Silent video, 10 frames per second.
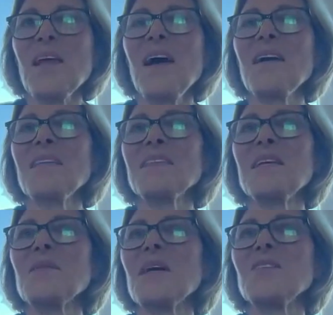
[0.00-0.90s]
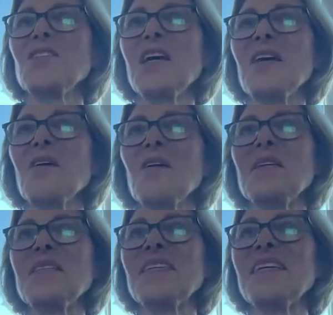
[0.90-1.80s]
the same guy, John Arrow,
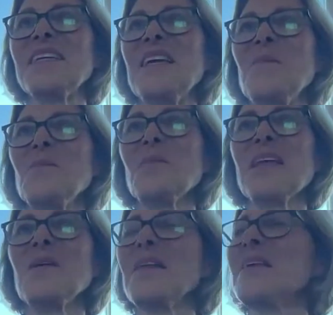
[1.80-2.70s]
he said, I